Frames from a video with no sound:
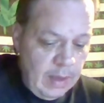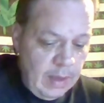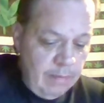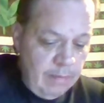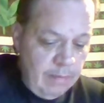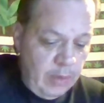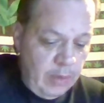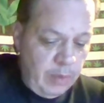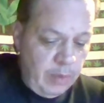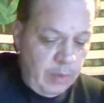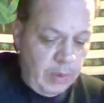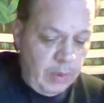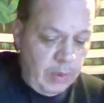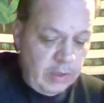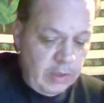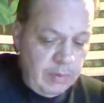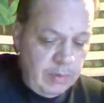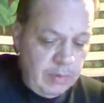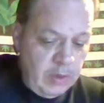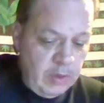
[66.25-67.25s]
Both Pelosi
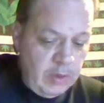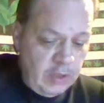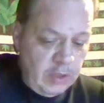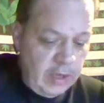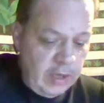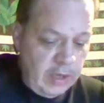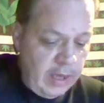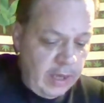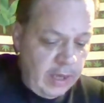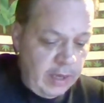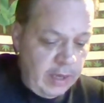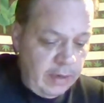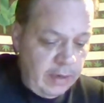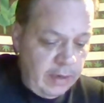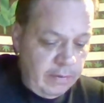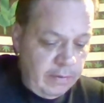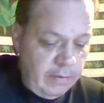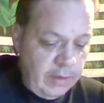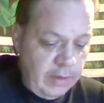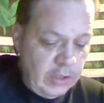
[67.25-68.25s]
and Mnuchin
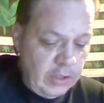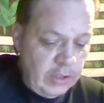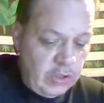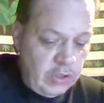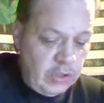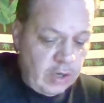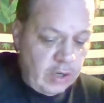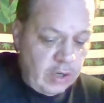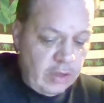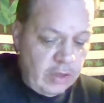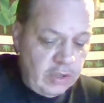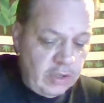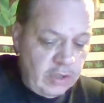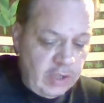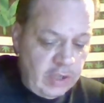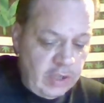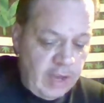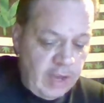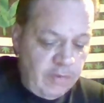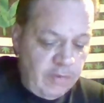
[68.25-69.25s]
have instructed their
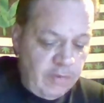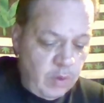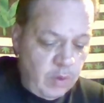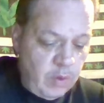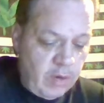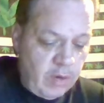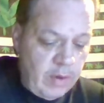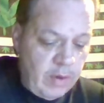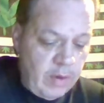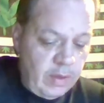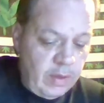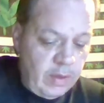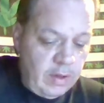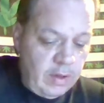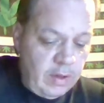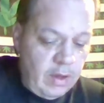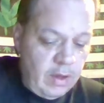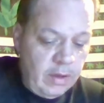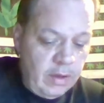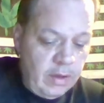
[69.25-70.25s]
staff to work around the
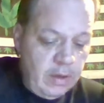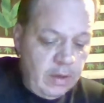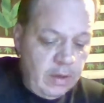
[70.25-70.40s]
clock